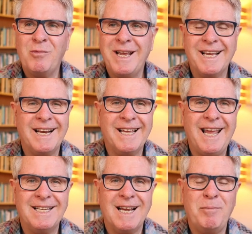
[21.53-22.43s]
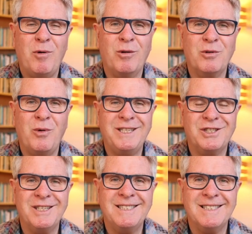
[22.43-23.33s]
We are going to catch up on
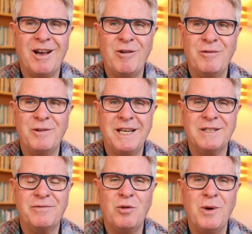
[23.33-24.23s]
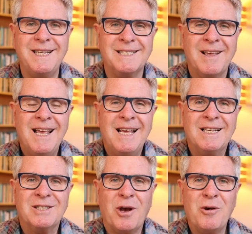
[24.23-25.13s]
questions over the next few weeks.
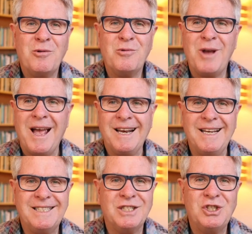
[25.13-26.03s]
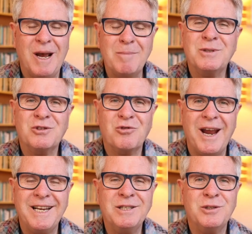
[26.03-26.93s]
So let's jump
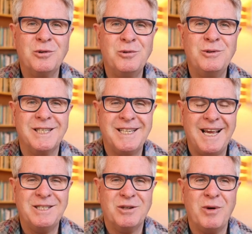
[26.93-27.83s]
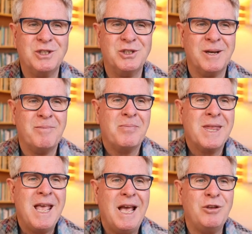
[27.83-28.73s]
straight into today's question.
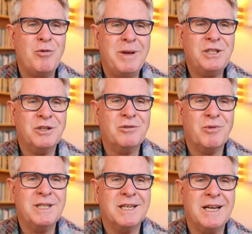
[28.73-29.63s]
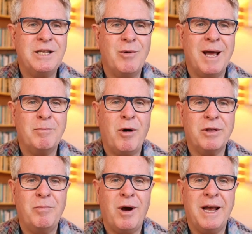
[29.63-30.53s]
You mentioned recently you aren't
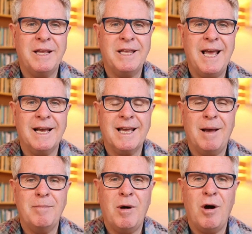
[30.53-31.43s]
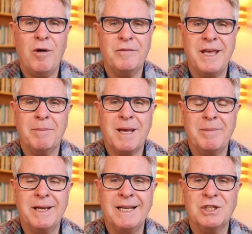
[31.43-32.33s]
bothered by the outcome of the
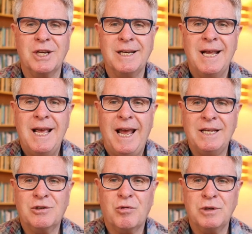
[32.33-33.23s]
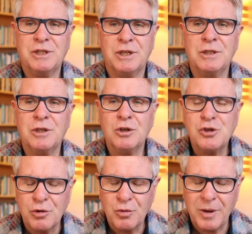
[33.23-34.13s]
upcoming election. As Christians,
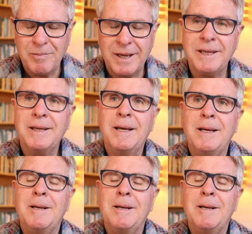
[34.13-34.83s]
shouldn't we be?